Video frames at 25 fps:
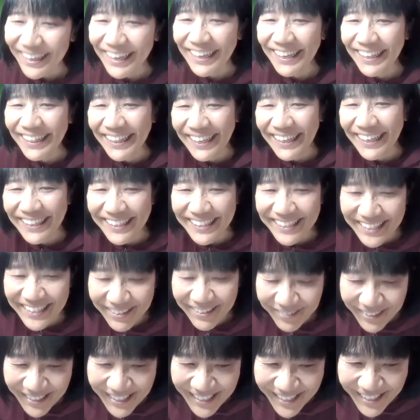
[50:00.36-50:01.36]
The
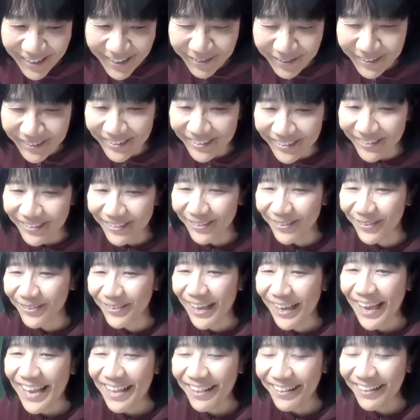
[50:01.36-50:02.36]
Japanese government,
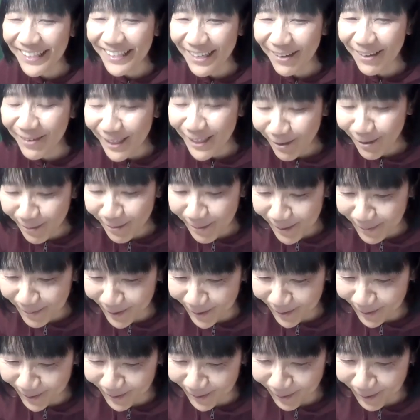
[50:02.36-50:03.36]
the Japanese
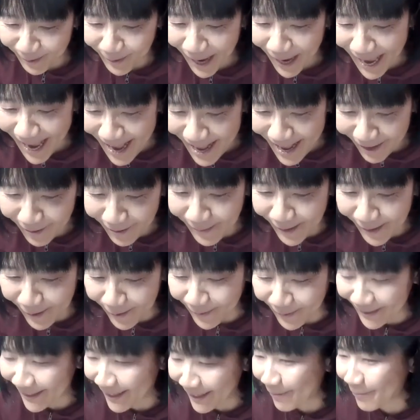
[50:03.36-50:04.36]
people will hate me
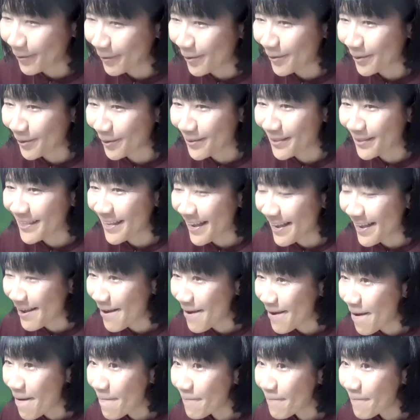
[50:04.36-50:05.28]
what I'm going to say.